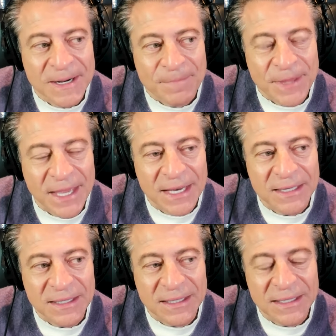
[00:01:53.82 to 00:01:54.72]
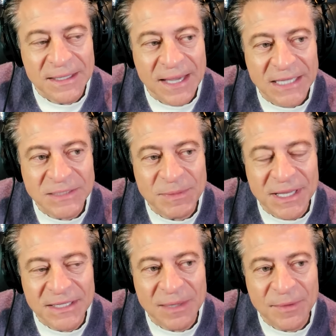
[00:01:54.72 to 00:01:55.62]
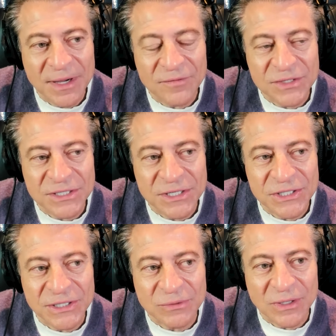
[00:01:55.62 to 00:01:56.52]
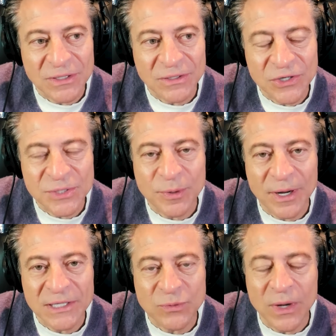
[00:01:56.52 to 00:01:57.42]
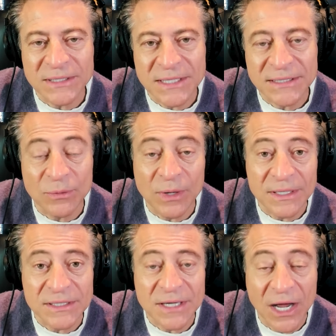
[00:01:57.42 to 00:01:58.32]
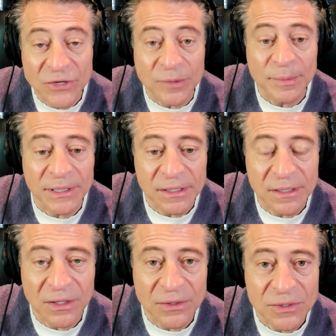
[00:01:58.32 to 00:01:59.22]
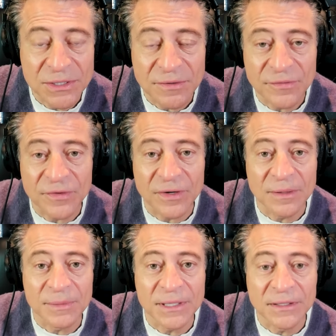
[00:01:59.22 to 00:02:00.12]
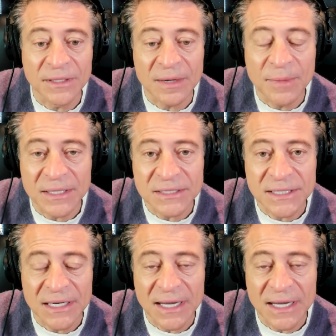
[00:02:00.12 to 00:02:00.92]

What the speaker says: And he asked me in that same conversation what the largest prize was. And I said, well, it's $100 million from Elon Musk. And